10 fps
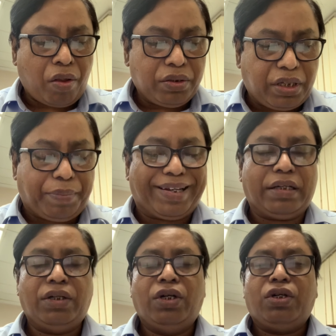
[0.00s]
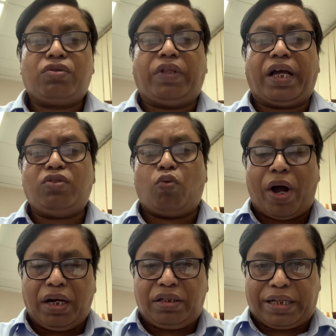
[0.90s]
7. So there is
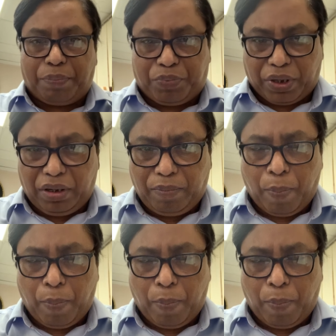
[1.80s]
one chapter